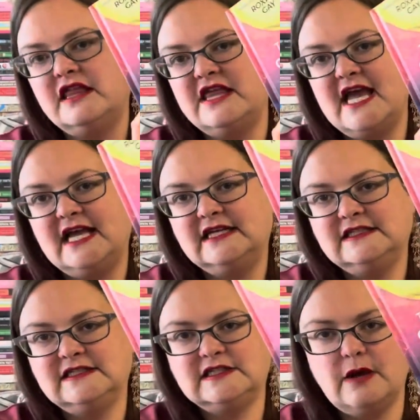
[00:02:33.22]

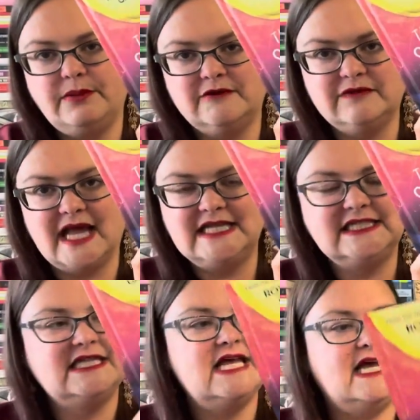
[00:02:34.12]
things, couple of
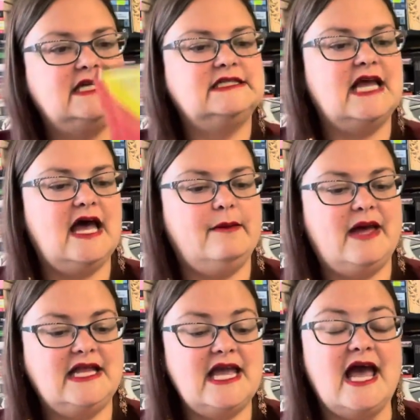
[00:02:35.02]
lighter things,
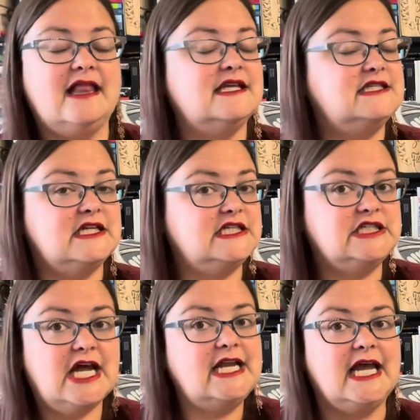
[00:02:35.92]
and yeah, the sun is
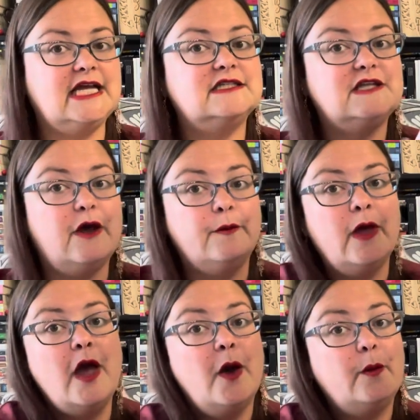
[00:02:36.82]
shining, so
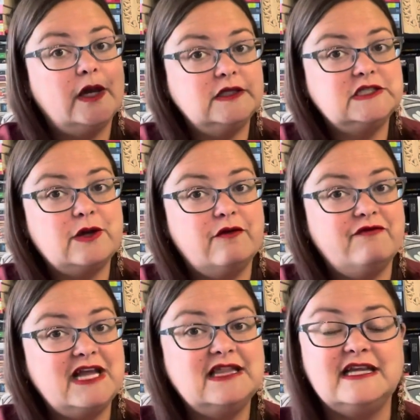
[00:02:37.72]
we're going to go and
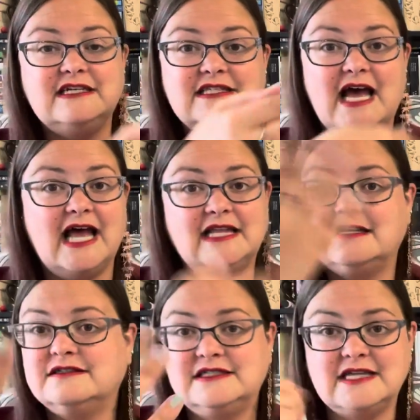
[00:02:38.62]
read these
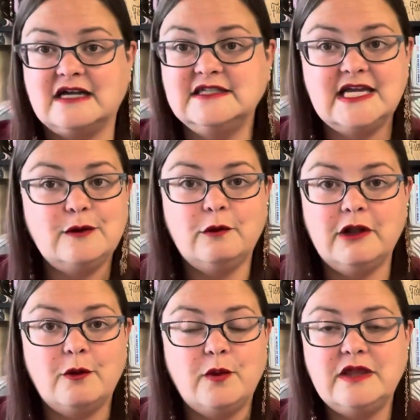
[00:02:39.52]
and I'll take you
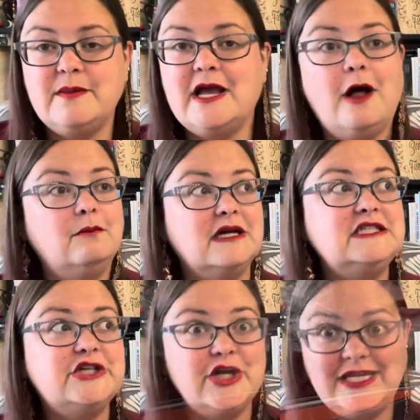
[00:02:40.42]
along with me on my
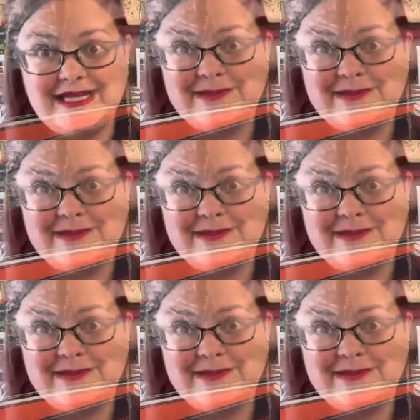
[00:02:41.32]
journey.